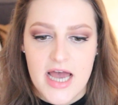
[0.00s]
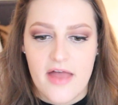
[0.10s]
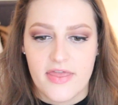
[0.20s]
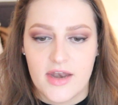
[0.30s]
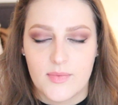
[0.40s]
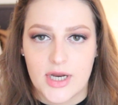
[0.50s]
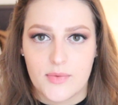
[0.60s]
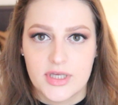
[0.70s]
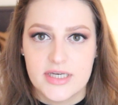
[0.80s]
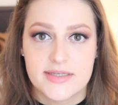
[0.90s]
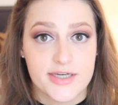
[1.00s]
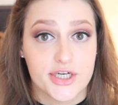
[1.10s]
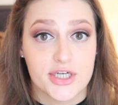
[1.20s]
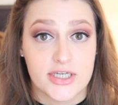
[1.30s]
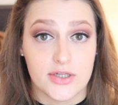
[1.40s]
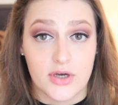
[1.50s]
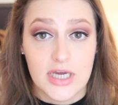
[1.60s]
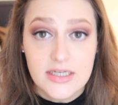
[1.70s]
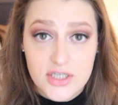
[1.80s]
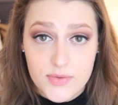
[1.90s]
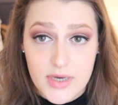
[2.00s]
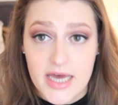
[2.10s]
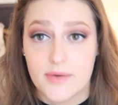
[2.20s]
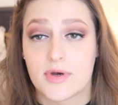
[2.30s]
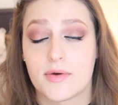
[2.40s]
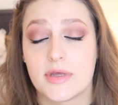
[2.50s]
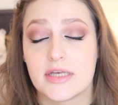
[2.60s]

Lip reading: And then when I really started to look into it and when I really